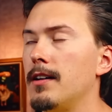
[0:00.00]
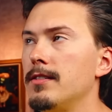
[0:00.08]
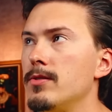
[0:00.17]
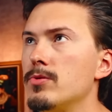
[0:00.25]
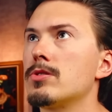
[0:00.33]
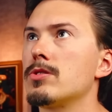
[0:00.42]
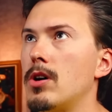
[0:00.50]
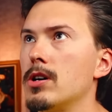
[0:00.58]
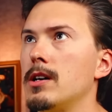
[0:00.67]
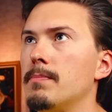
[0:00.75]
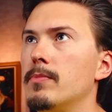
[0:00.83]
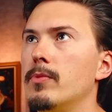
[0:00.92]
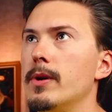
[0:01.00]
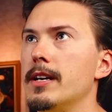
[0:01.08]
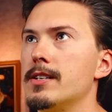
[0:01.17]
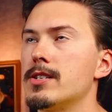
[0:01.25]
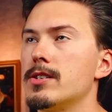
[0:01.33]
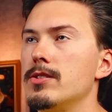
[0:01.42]
new startup,
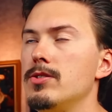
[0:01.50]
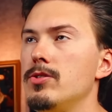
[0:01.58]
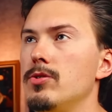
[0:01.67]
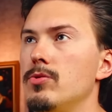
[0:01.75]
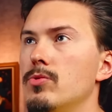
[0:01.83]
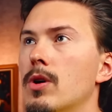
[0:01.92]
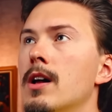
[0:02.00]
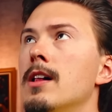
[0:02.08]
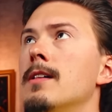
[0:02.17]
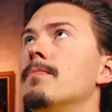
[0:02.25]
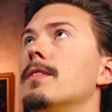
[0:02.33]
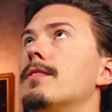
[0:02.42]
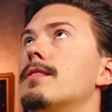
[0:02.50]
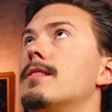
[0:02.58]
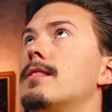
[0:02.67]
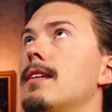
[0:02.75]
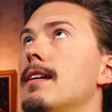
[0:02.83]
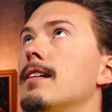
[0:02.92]
which you
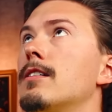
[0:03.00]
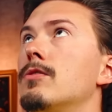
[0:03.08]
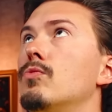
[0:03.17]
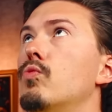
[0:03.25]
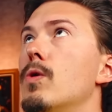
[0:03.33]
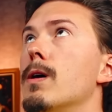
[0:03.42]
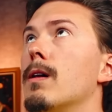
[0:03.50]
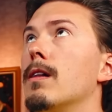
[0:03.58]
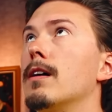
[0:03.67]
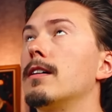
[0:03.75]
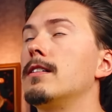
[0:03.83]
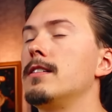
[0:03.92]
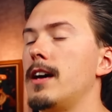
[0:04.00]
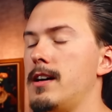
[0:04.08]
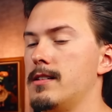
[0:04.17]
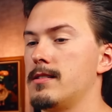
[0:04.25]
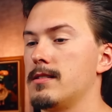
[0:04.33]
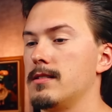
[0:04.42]
think will
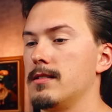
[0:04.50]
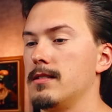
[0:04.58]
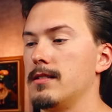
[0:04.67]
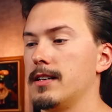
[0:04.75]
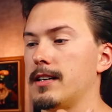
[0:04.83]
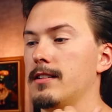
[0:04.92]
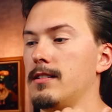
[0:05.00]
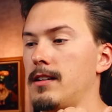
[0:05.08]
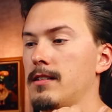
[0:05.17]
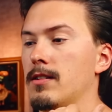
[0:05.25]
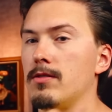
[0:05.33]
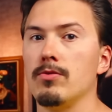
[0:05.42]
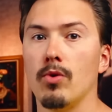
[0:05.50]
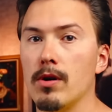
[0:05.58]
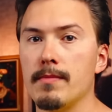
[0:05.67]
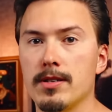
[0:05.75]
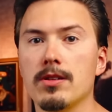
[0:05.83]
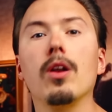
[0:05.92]
get like an
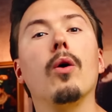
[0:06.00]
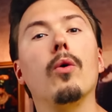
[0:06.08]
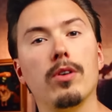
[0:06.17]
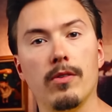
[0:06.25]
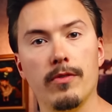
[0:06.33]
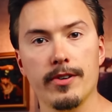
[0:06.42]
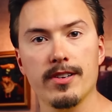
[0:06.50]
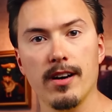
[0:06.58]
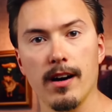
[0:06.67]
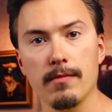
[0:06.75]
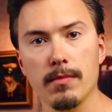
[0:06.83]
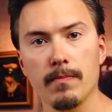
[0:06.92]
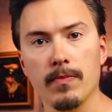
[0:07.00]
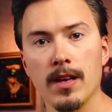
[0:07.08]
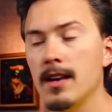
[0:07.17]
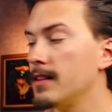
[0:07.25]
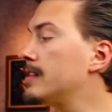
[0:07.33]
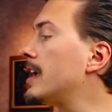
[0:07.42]
enormous load over time,
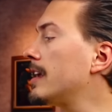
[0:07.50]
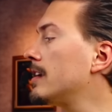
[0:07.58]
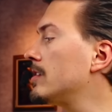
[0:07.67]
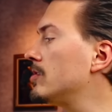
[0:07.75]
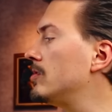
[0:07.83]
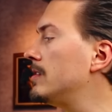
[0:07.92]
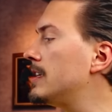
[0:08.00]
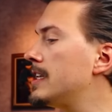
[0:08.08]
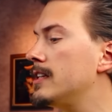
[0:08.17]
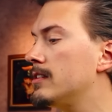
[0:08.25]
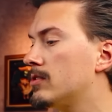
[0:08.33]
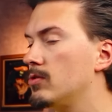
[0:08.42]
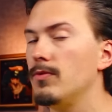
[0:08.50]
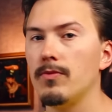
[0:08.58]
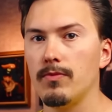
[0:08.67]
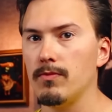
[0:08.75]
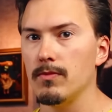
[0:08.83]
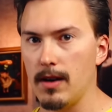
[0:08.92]
then you need to
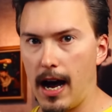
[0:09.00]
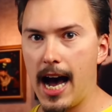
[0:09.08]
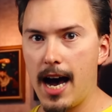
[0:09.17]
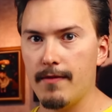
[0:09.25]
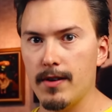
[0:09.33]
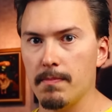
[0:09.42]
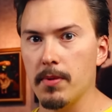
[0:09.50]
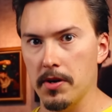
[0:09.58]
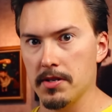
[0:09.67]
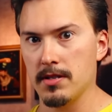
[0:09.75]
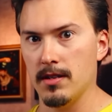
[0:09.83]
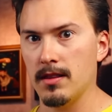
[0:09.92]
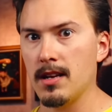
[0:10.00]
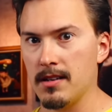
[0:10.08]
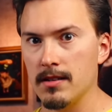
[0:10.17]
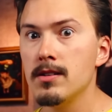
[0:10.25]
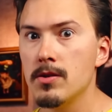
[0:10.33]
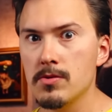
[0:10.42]
have a person that
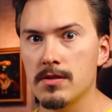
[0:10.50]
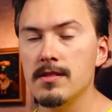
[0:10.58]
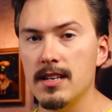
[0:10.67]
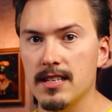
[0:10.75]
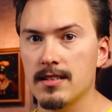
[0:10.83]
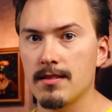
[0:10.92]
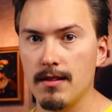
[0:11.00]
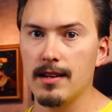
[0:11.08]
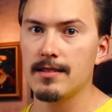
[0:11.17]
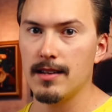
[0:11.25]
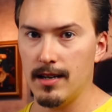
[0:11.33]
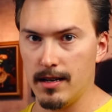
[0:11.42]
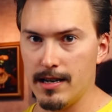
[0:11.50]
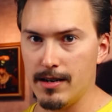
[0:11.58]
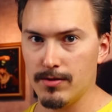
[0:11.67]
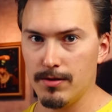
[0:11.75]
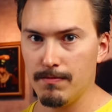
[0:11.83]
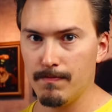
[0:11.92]
knows these things in and out.